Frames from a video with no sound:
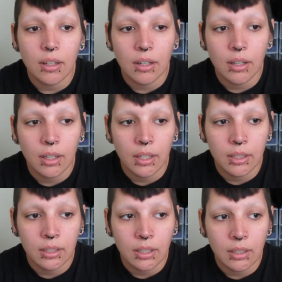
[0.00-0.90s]

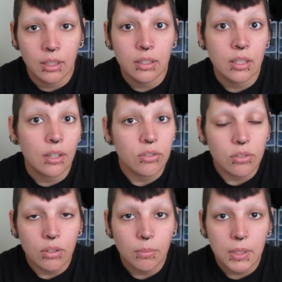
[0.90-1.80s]
on
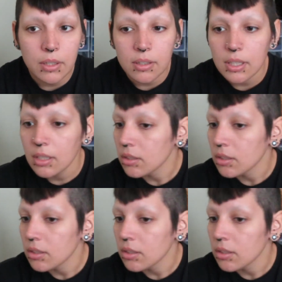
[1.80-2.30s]
industrial piercing.